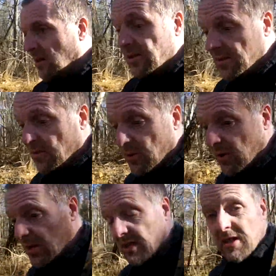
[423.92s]
I don't know
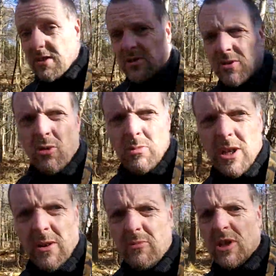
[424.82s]
why it is.
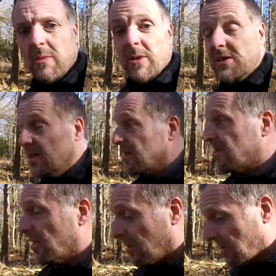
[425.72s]
Normally I'm really busy
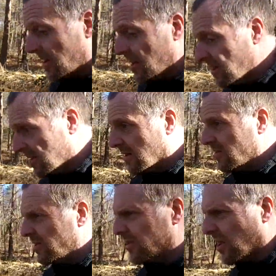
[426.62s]
this time of year
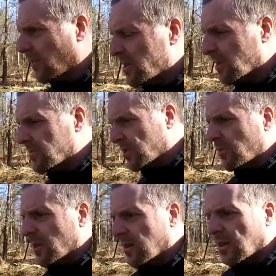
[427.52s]
because it's coming up
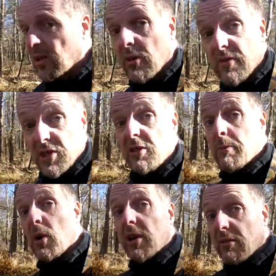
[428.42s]
to uh, obviously the
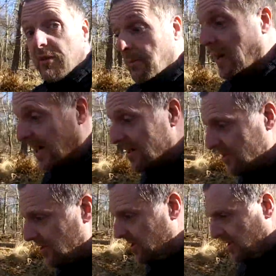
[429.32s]
bike
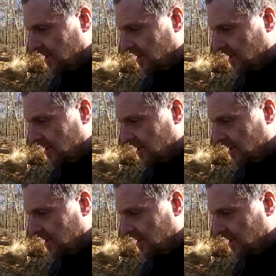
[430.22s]
repairs.